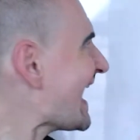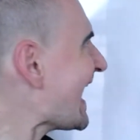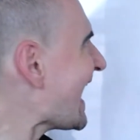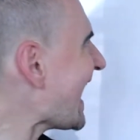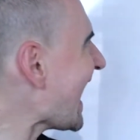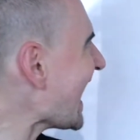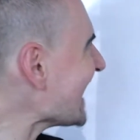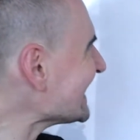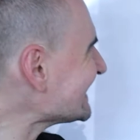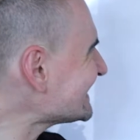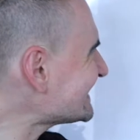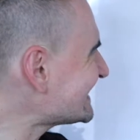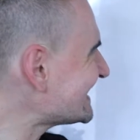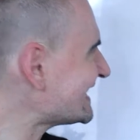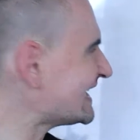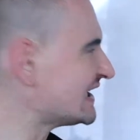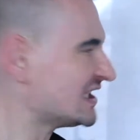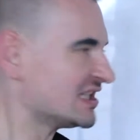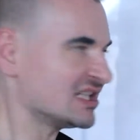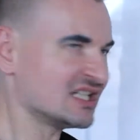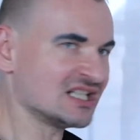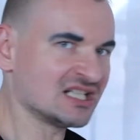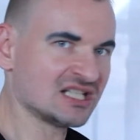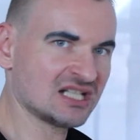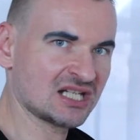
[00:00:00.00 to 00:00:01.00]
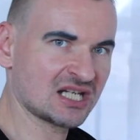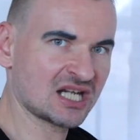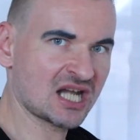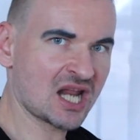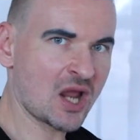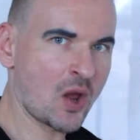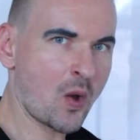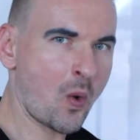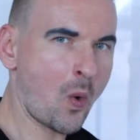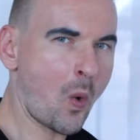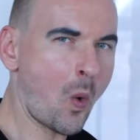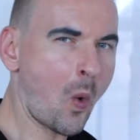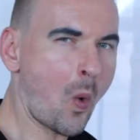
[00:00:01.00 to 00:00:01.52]
adding
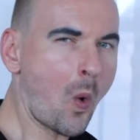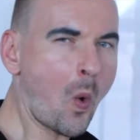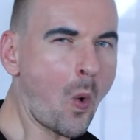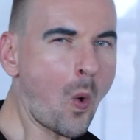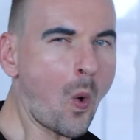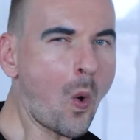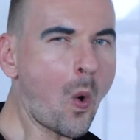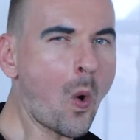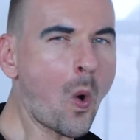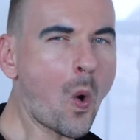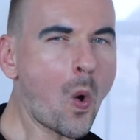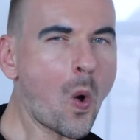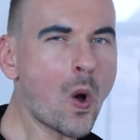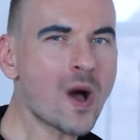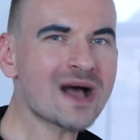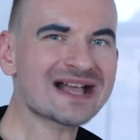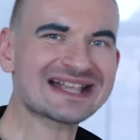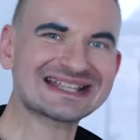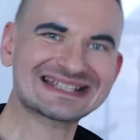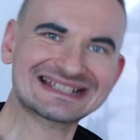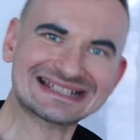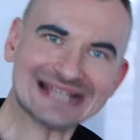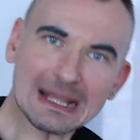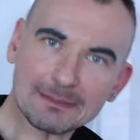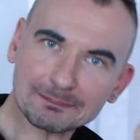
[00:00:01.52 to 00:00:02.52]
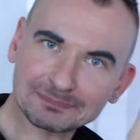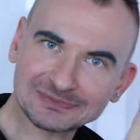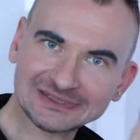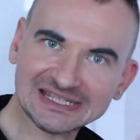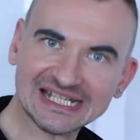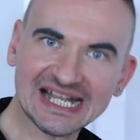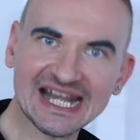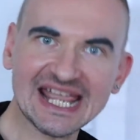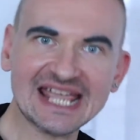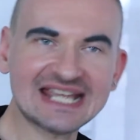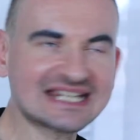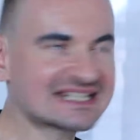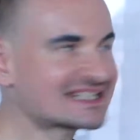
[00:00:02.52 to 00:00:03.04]
or
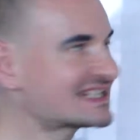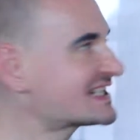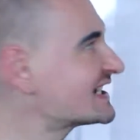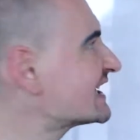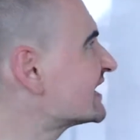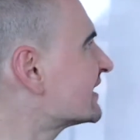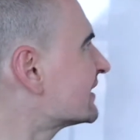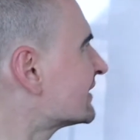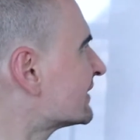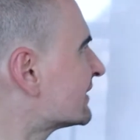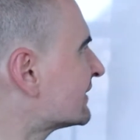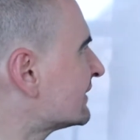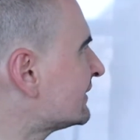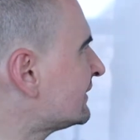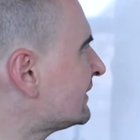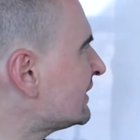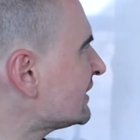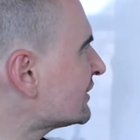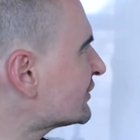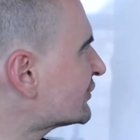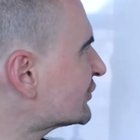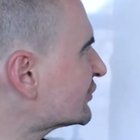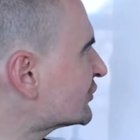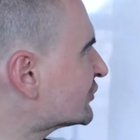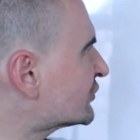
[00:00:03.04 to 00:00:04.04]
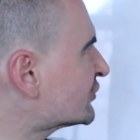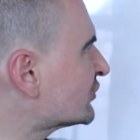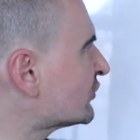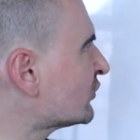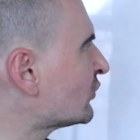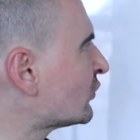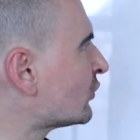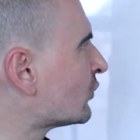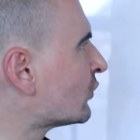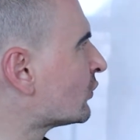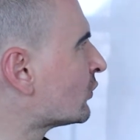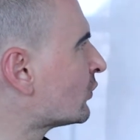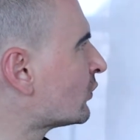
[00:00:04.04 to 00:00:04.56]
subtracting these
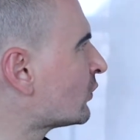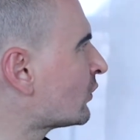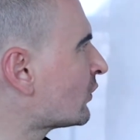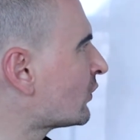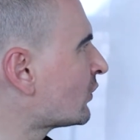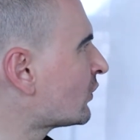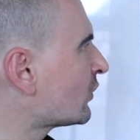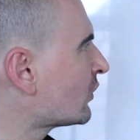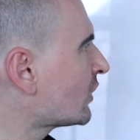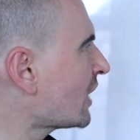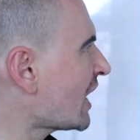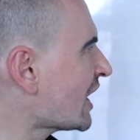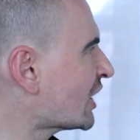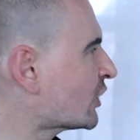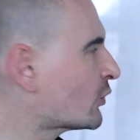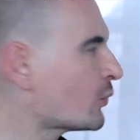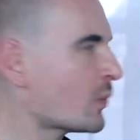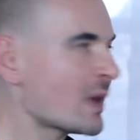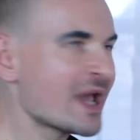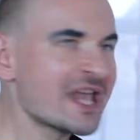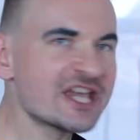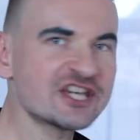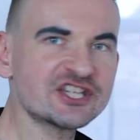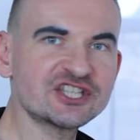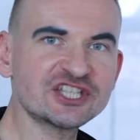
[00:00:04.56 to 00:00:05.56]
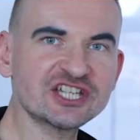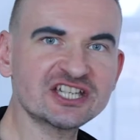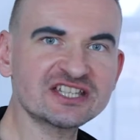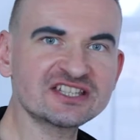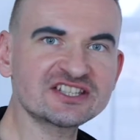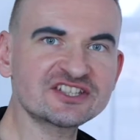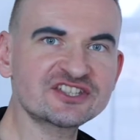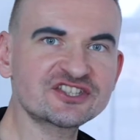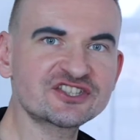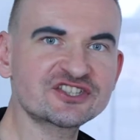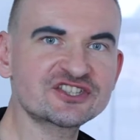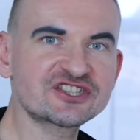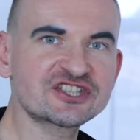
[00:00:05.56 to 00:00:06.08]
two
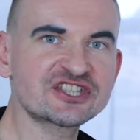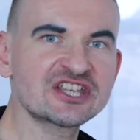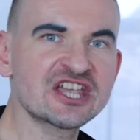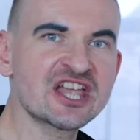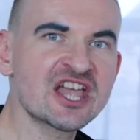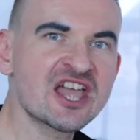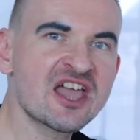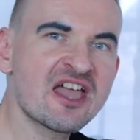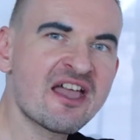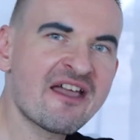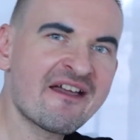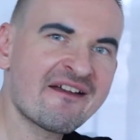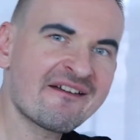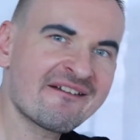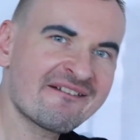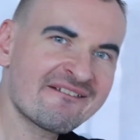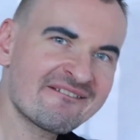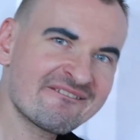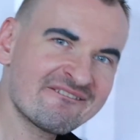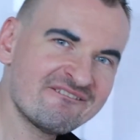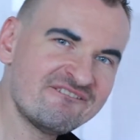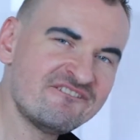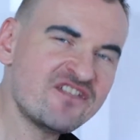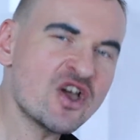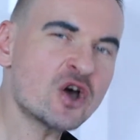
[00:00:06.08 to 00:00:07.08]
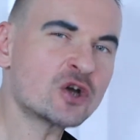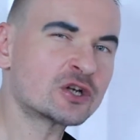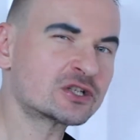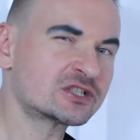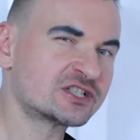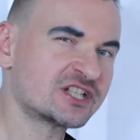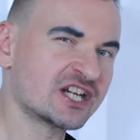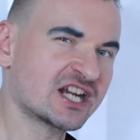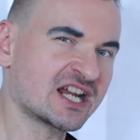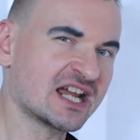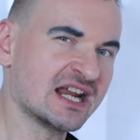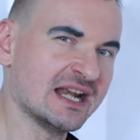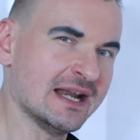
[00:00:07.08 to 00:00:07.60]
equations
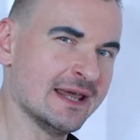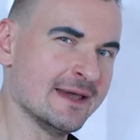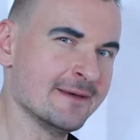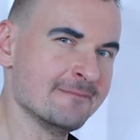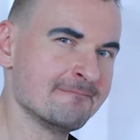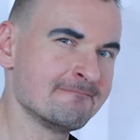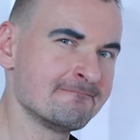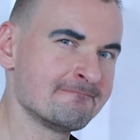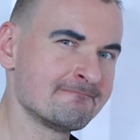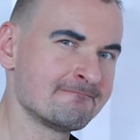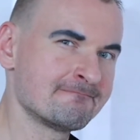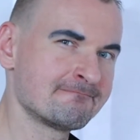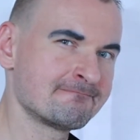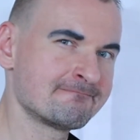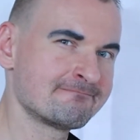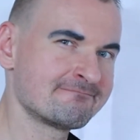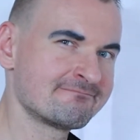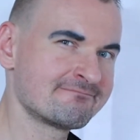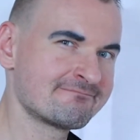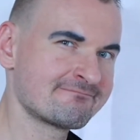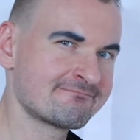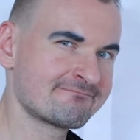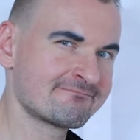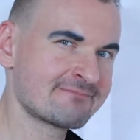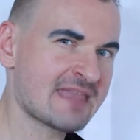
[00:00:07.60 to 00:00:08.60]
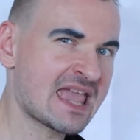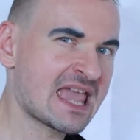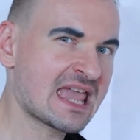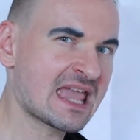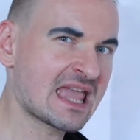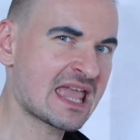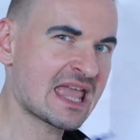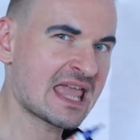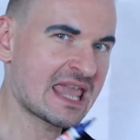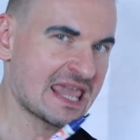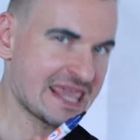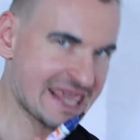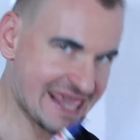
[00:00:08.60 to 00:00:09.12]
vertically.
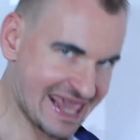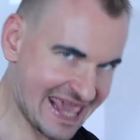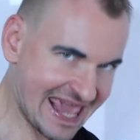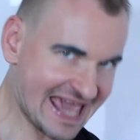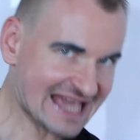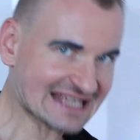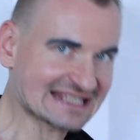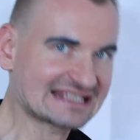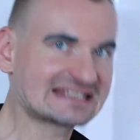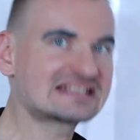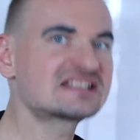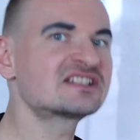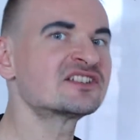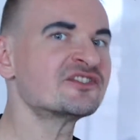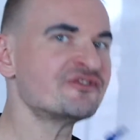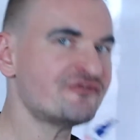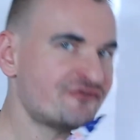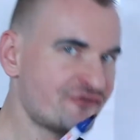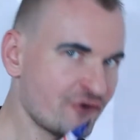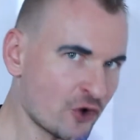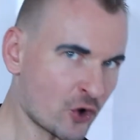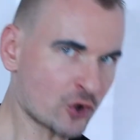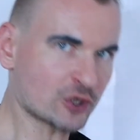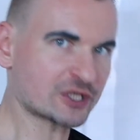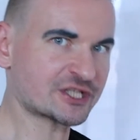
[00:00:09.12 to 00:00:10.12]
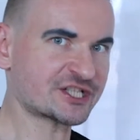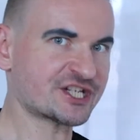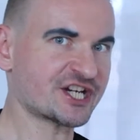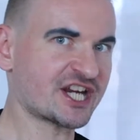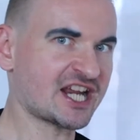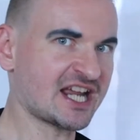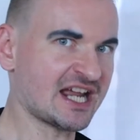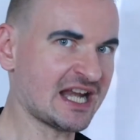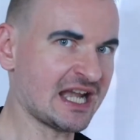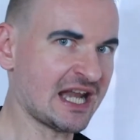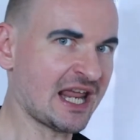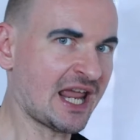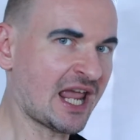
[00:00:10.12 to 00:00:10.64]
Yes,
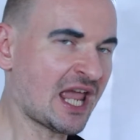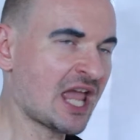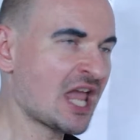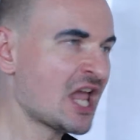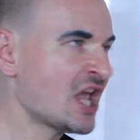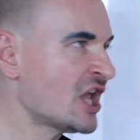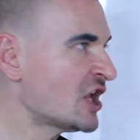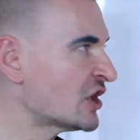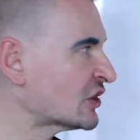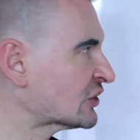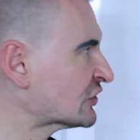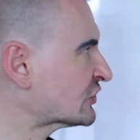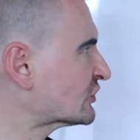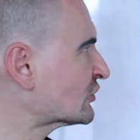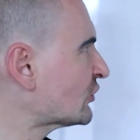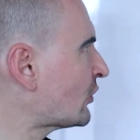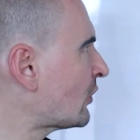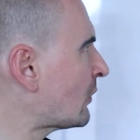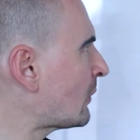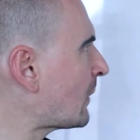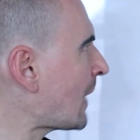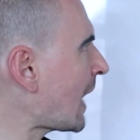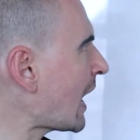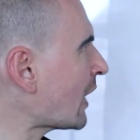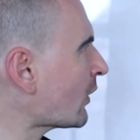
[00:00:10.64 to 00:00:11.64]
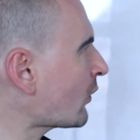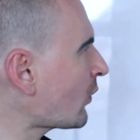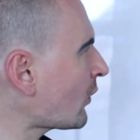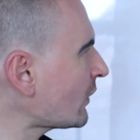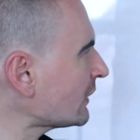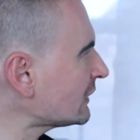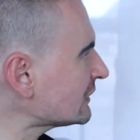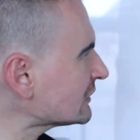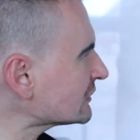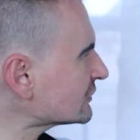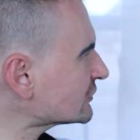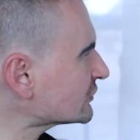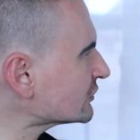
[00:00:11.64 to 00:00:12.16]
vertically. So we're
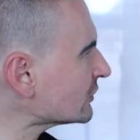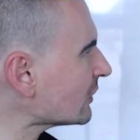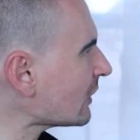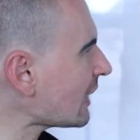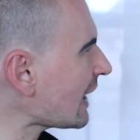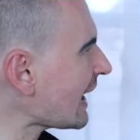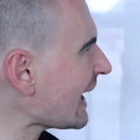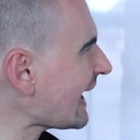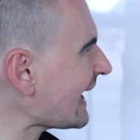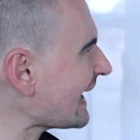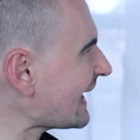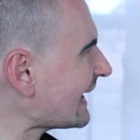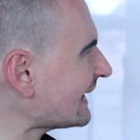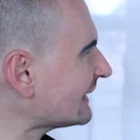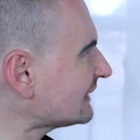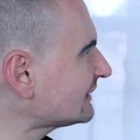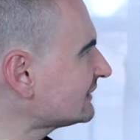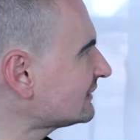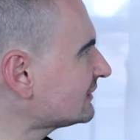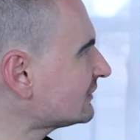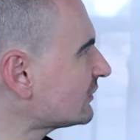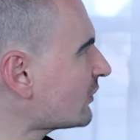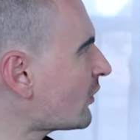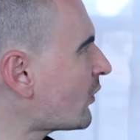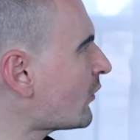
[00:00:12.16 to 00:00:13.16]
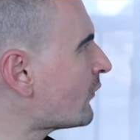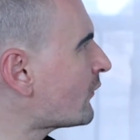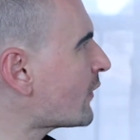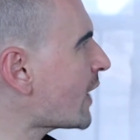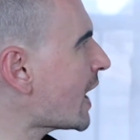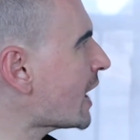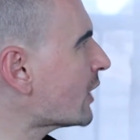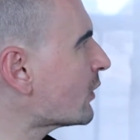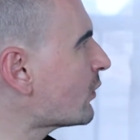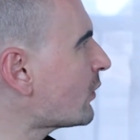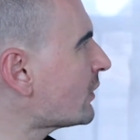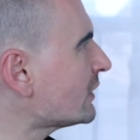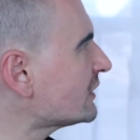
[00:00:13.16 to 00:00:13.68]
going to add or
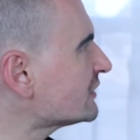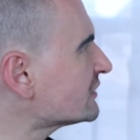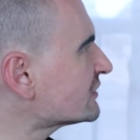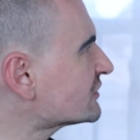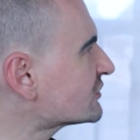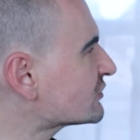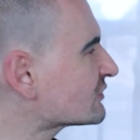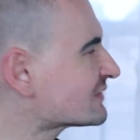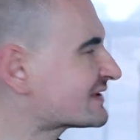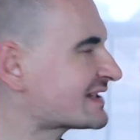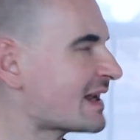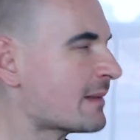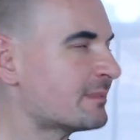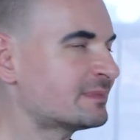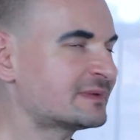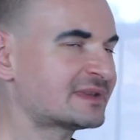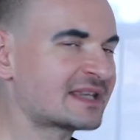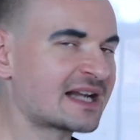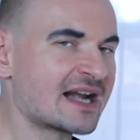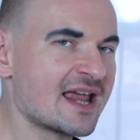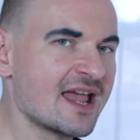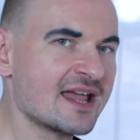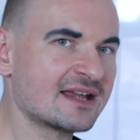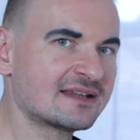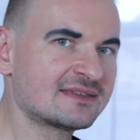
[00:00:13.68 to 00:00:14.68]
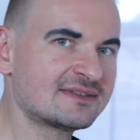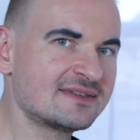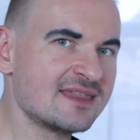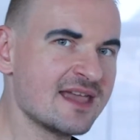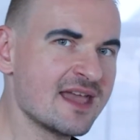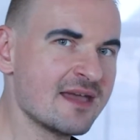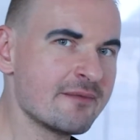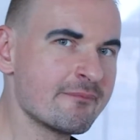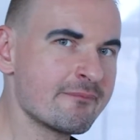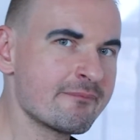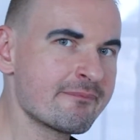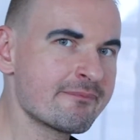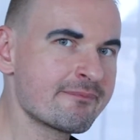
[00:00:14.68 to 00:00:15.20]
we're going to subtract
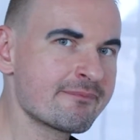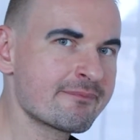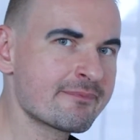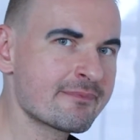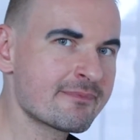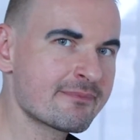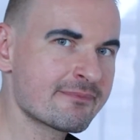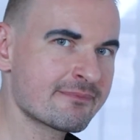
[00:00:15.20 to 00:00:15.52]
them